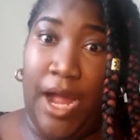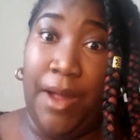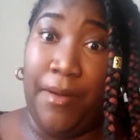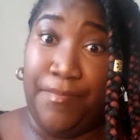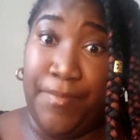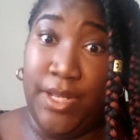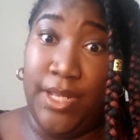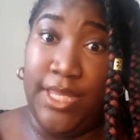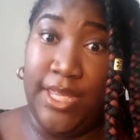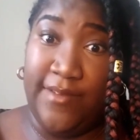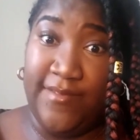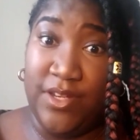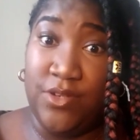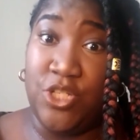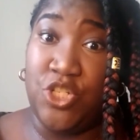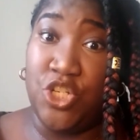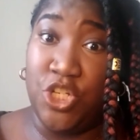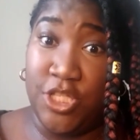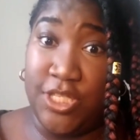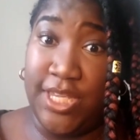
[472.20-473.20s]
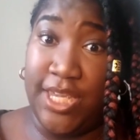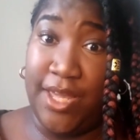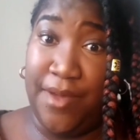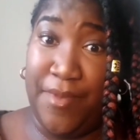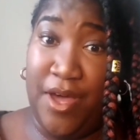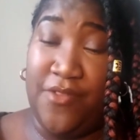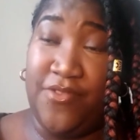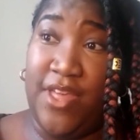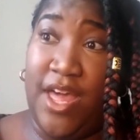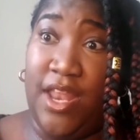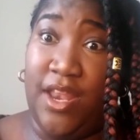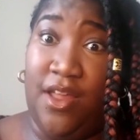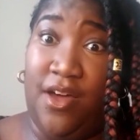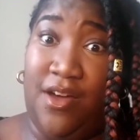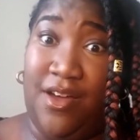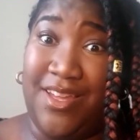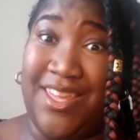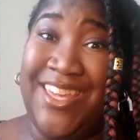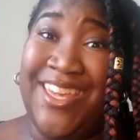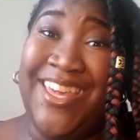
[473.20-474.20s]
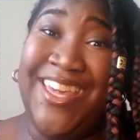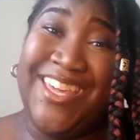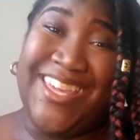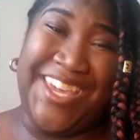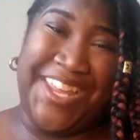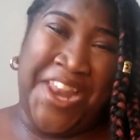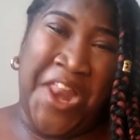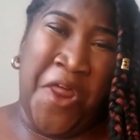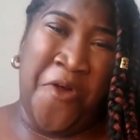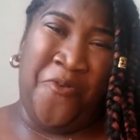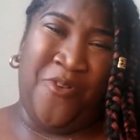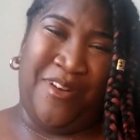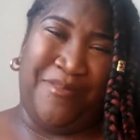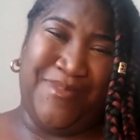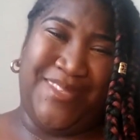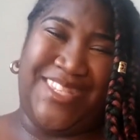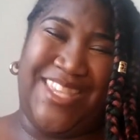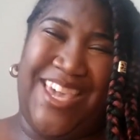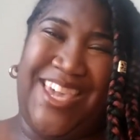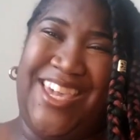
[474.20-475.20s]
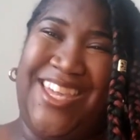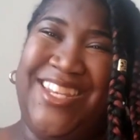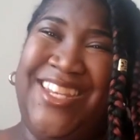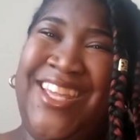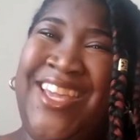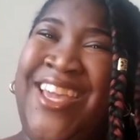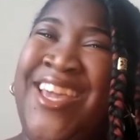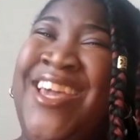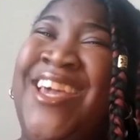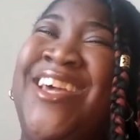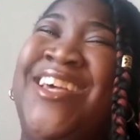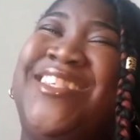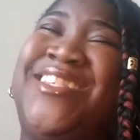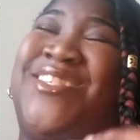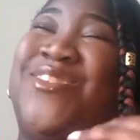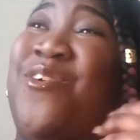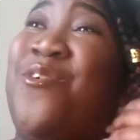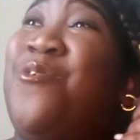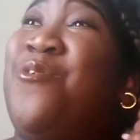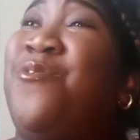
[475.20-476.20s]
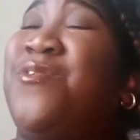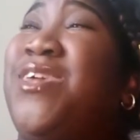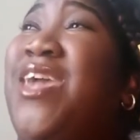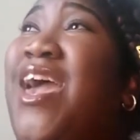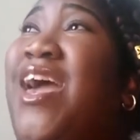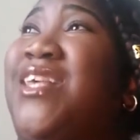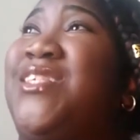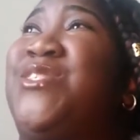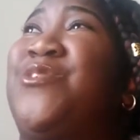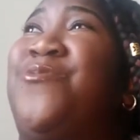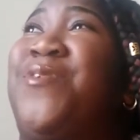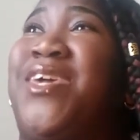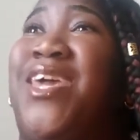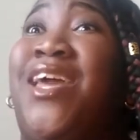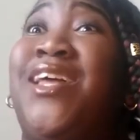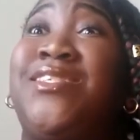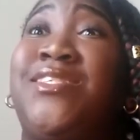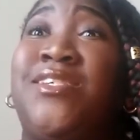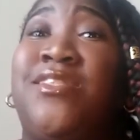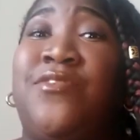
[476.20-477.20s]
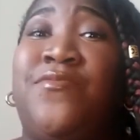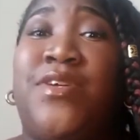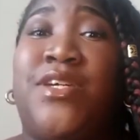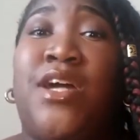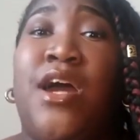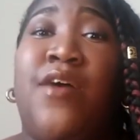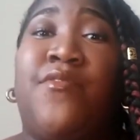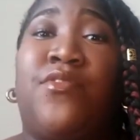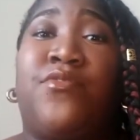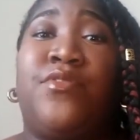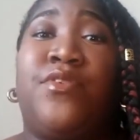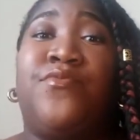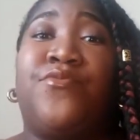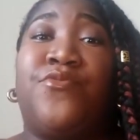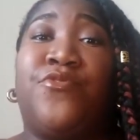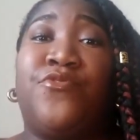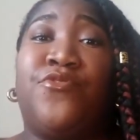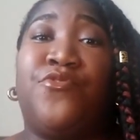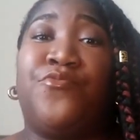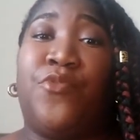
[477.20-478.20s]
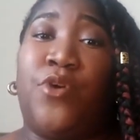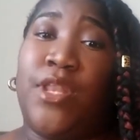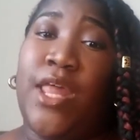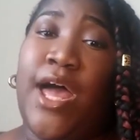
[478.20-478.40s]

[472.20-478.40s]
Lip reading: I believe it should take about that long. You know what I'm saying? So yeah, so we get into the recovery room.